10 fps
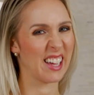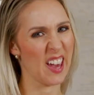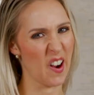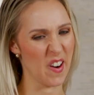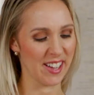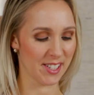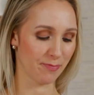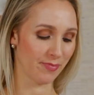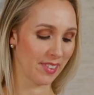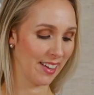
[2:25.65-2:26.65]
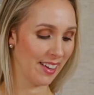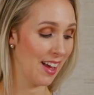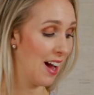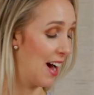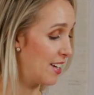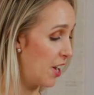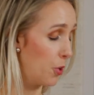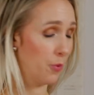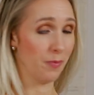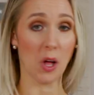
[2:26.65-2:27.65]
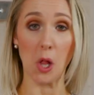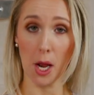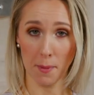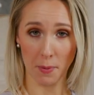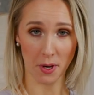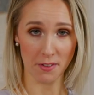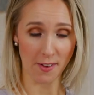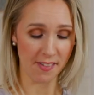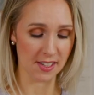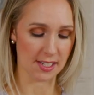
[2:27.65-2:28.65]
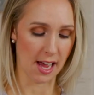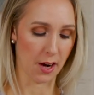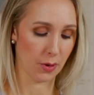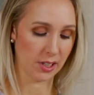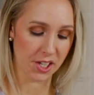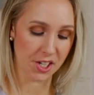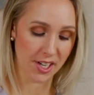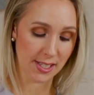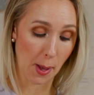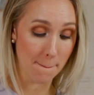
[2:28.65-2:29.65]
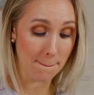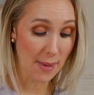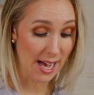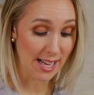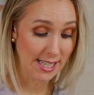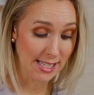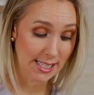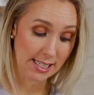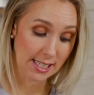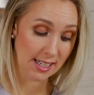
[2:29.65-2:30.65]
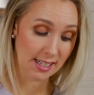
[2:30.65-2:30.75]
Carrot. I know a lot of people are gonna find this sacrilegious, but